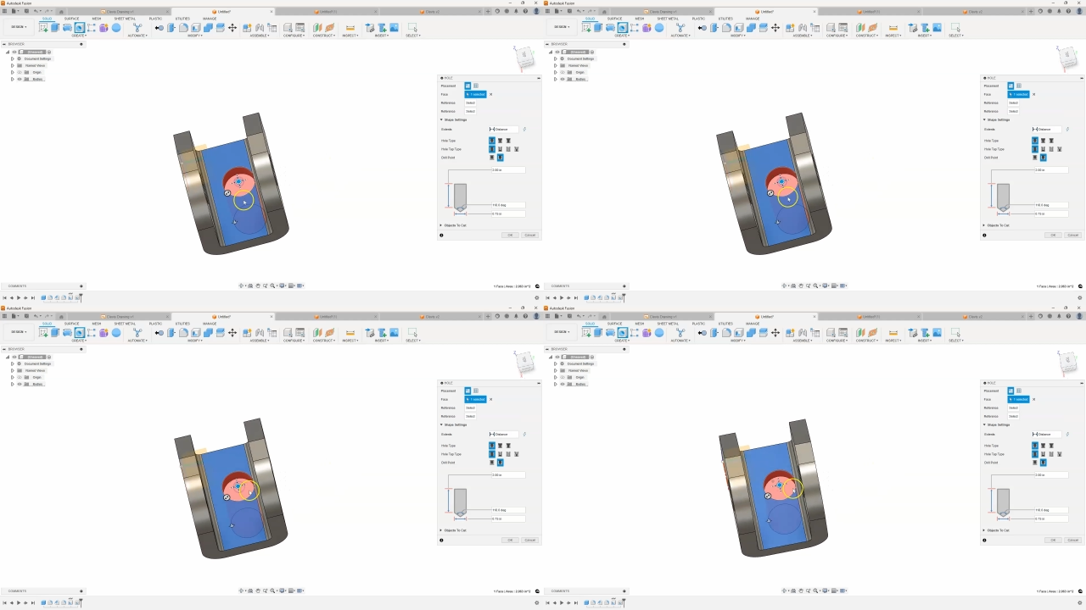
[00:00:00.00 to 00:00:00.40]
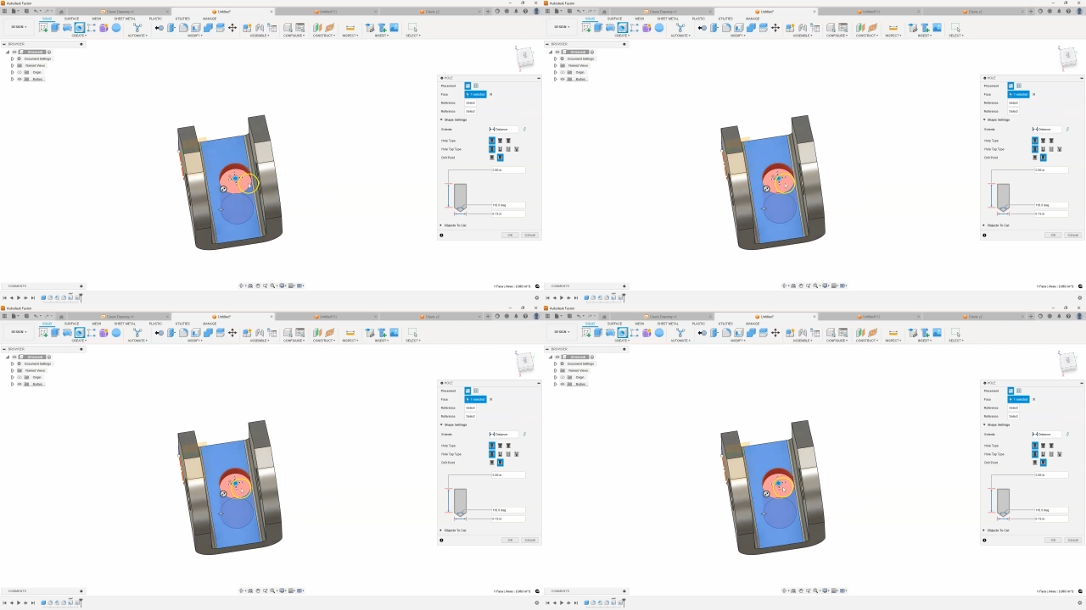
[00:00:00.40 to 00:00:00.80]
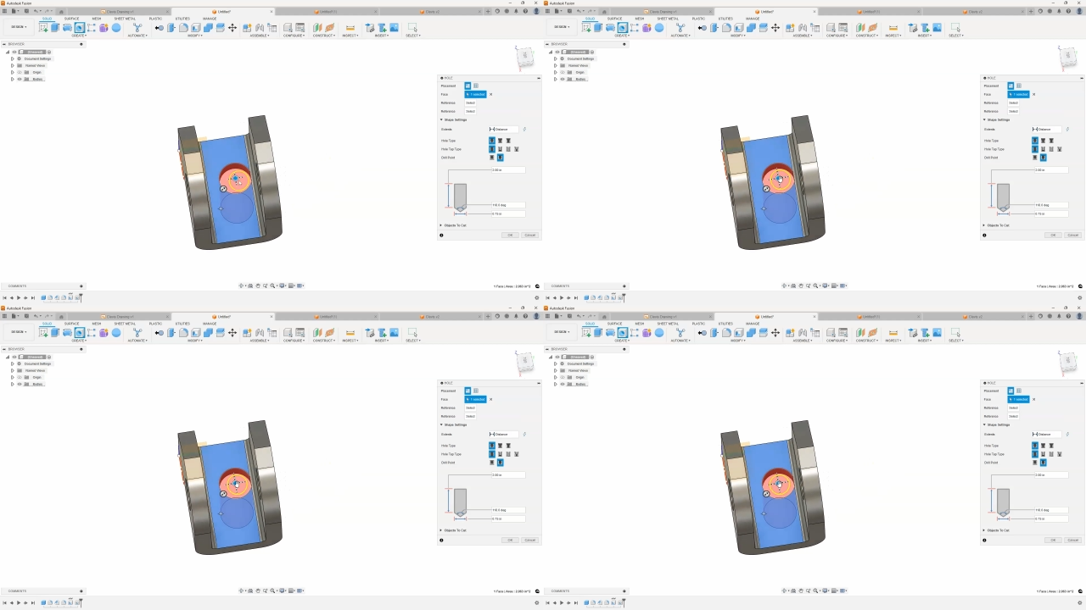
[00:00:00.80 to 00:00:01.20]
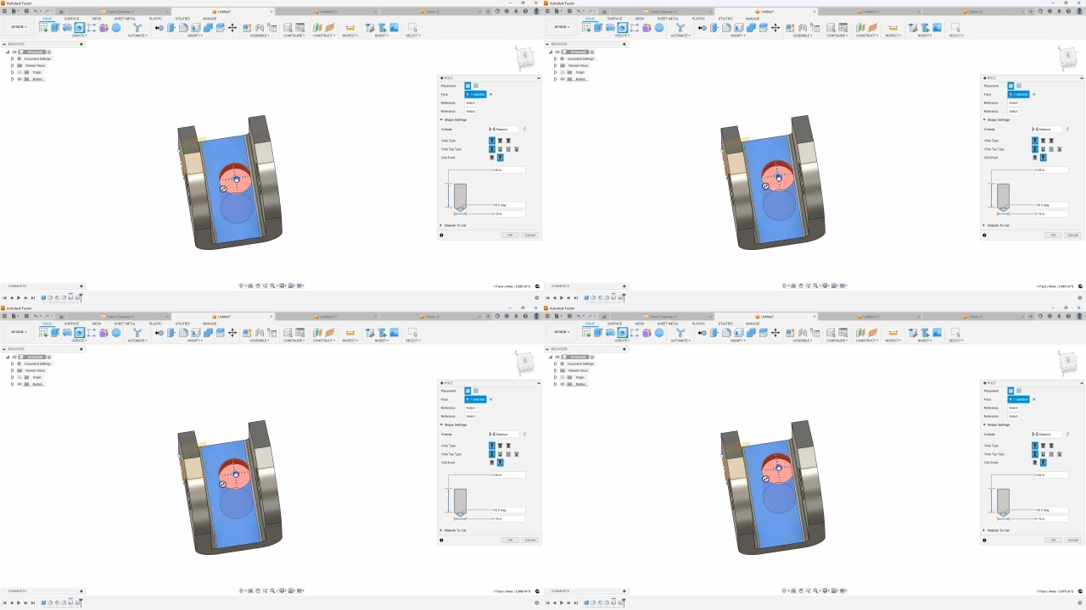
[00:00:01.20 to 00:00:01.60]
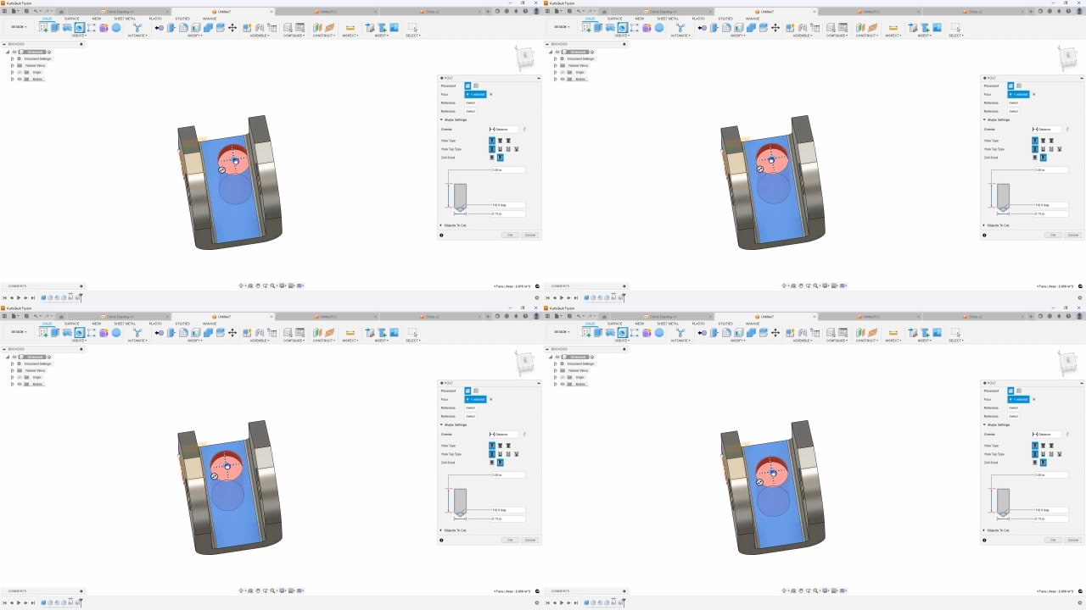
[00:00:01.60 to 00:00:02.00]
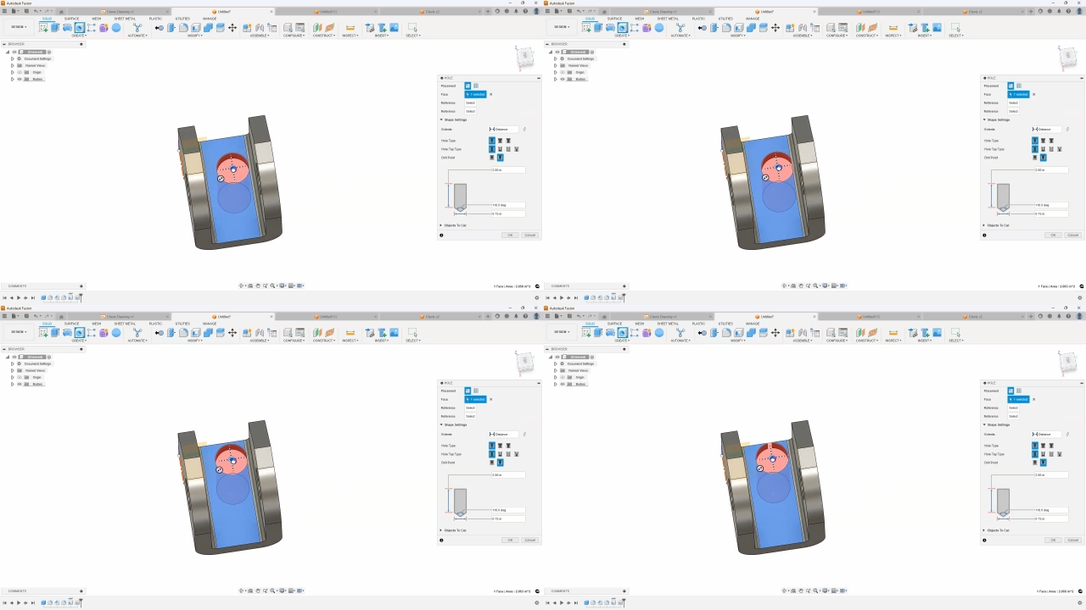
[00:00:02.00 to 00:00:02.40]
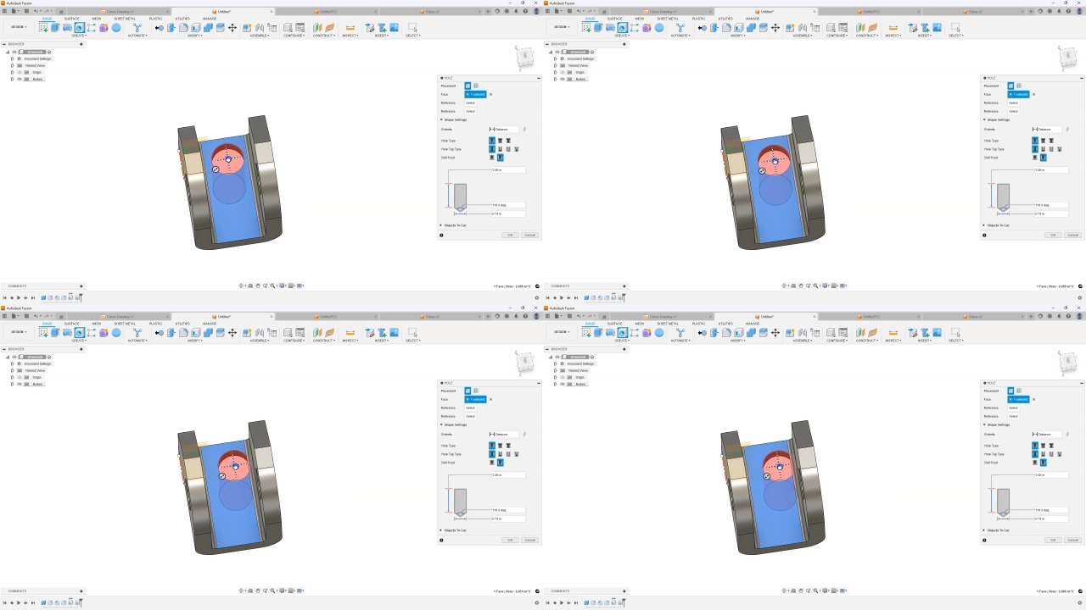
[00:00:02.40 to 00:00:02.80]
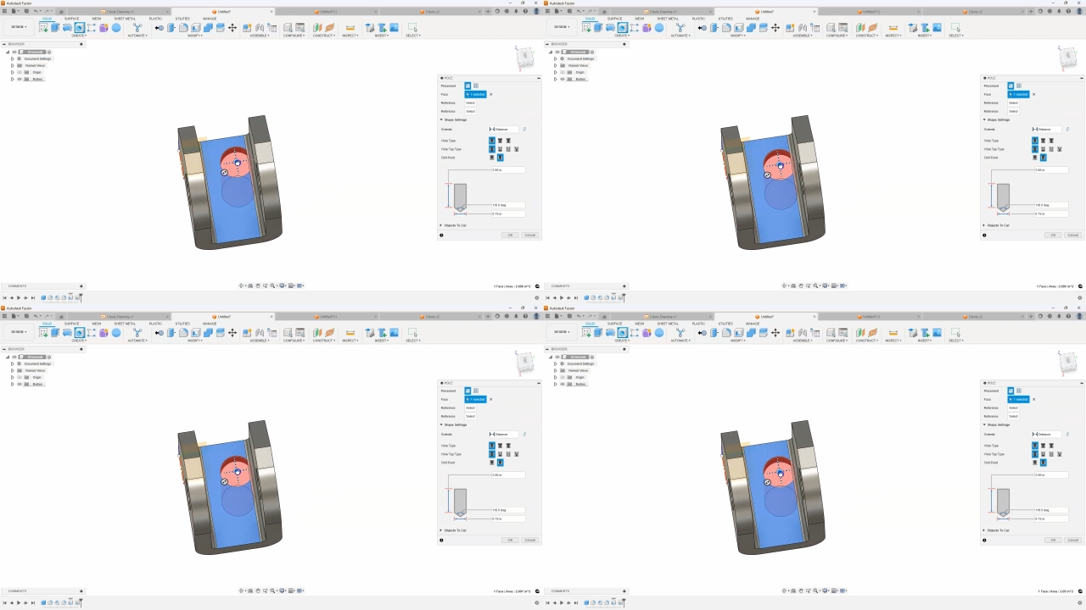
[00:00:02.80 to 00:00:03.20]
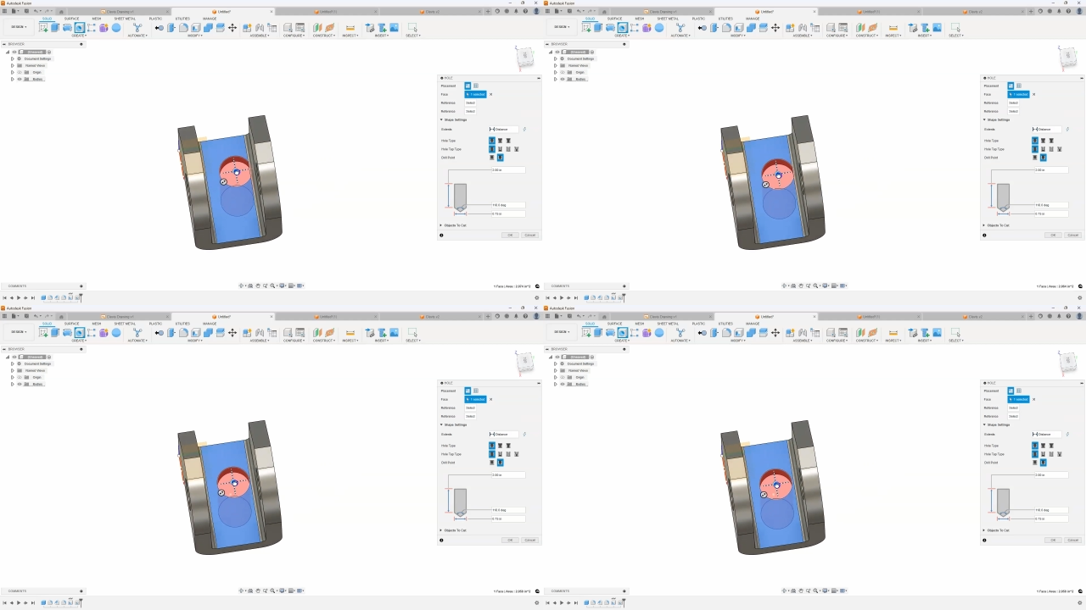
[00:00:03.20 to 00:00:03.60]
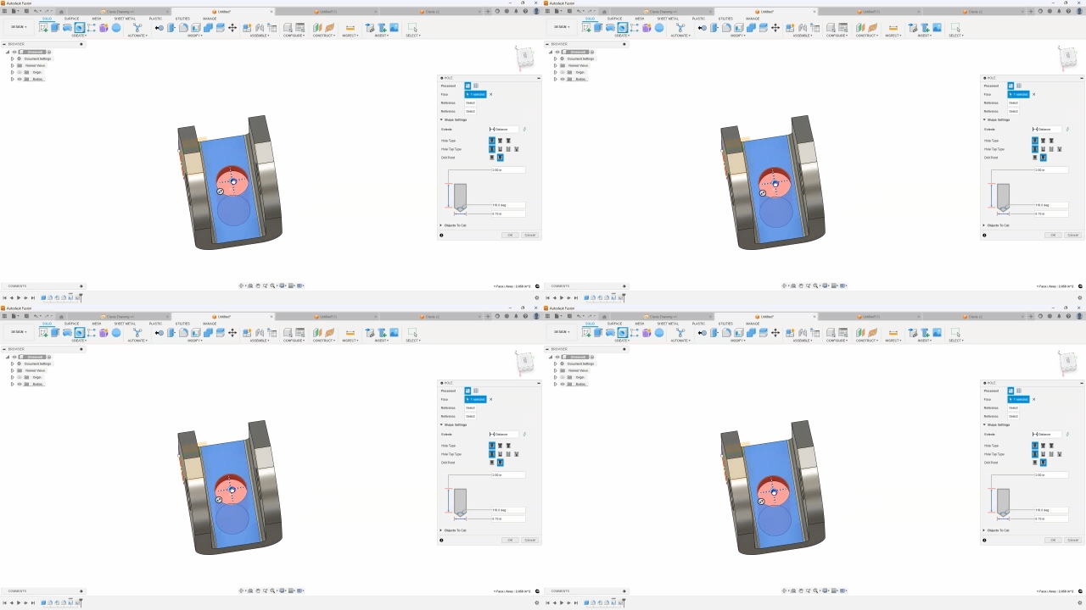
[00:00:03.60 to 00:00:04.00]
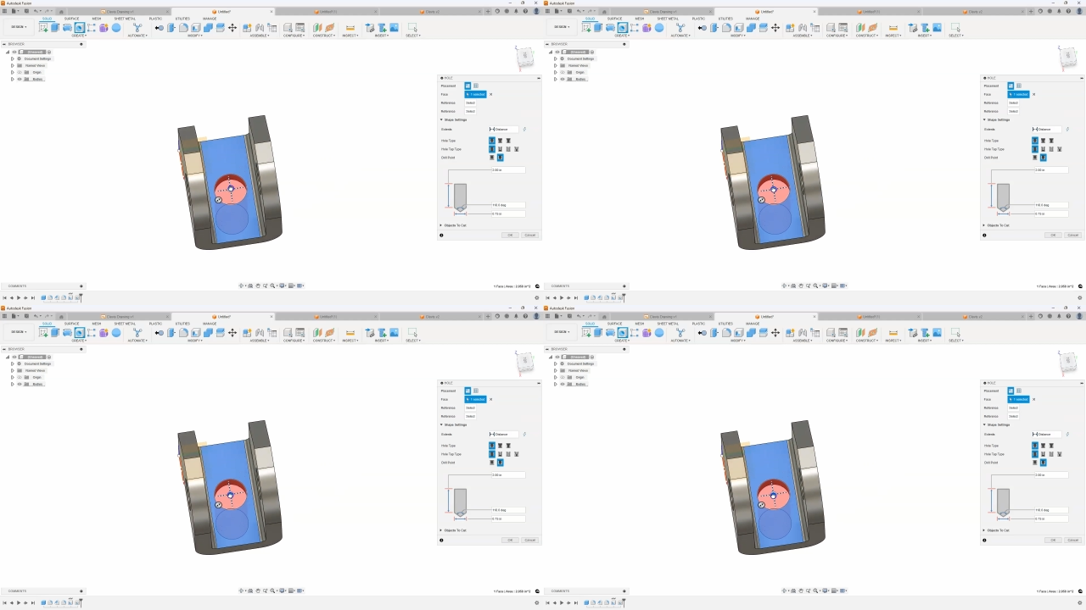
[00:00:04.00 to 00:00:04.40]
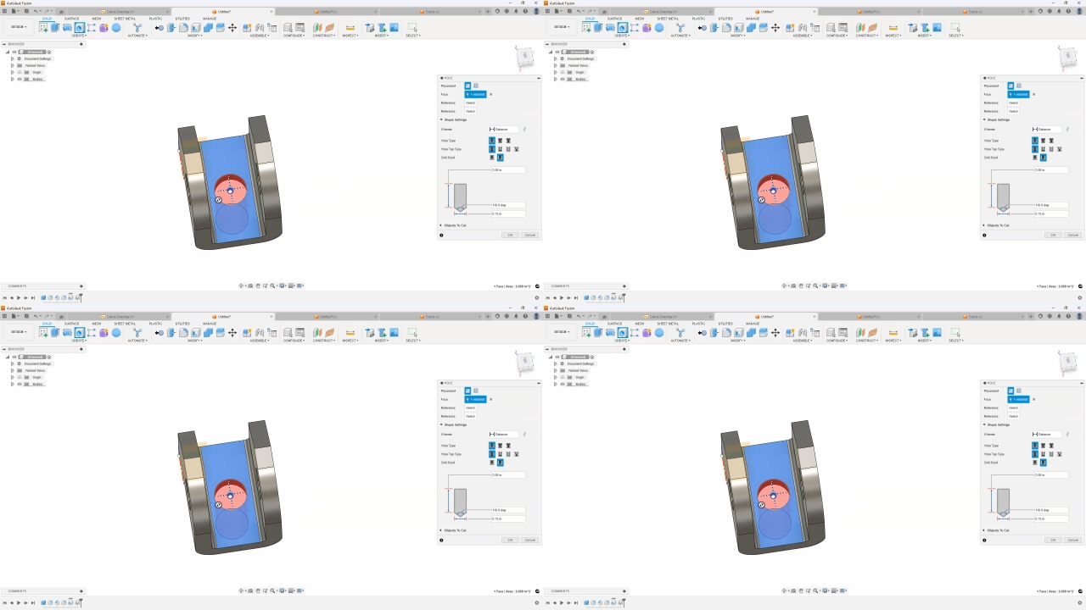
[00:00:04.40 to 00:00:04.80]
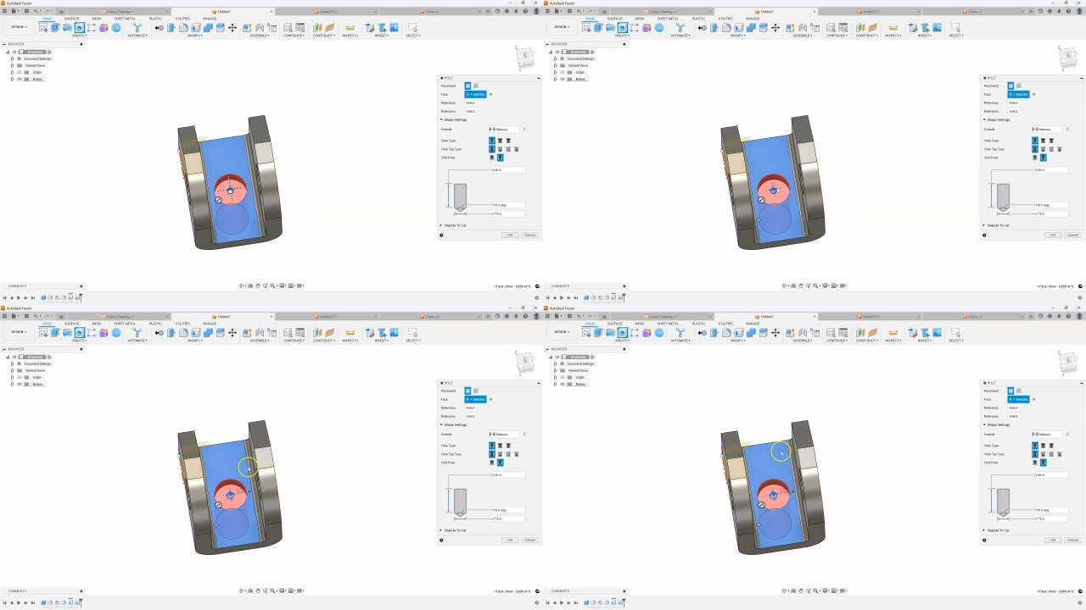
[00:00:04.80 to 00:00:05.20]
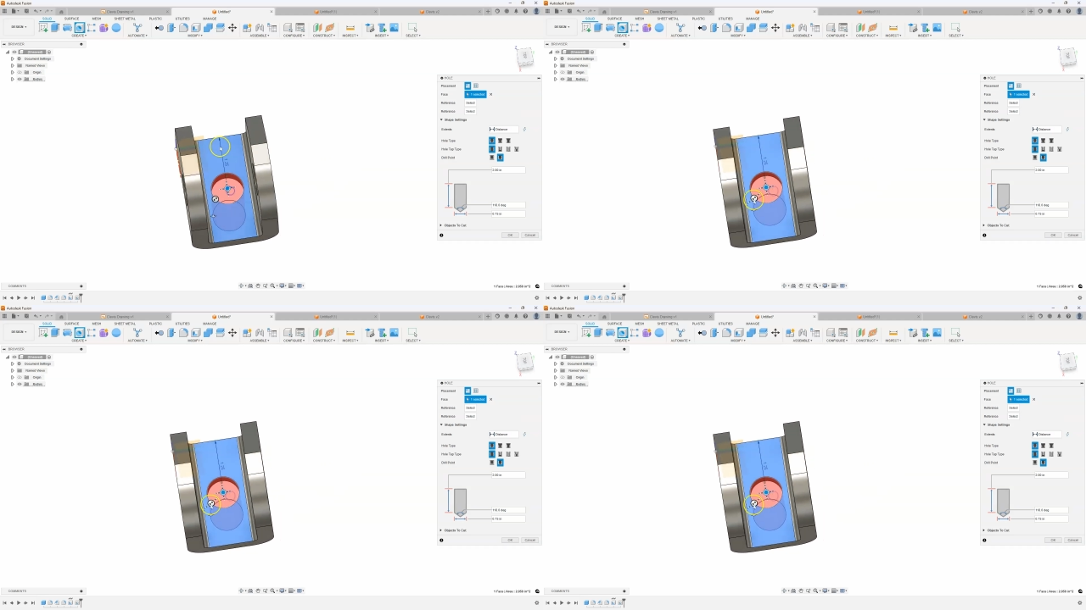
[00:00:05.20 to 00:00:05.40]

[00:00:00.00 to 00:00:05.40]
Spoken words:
Nobody's mouth can be seen.